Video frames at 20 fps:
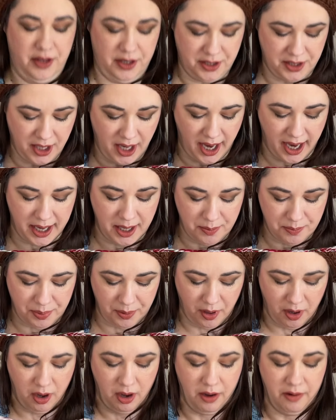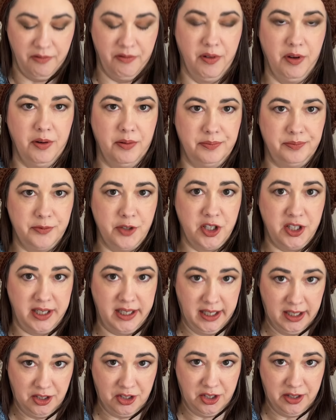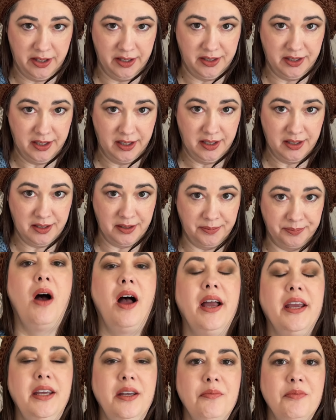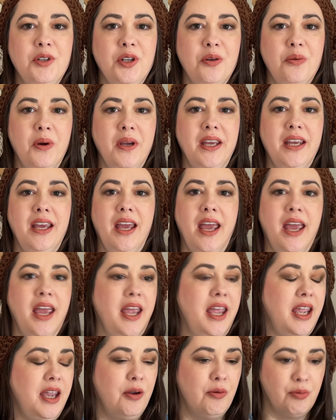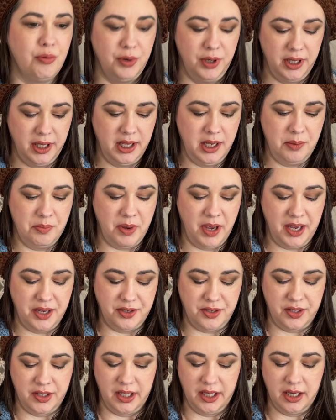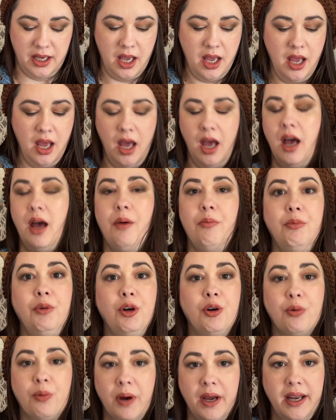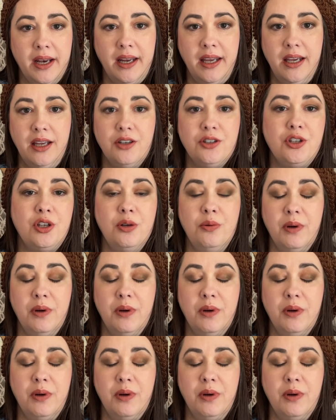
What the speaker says: type of stitch this is. I am doing a really basic granny to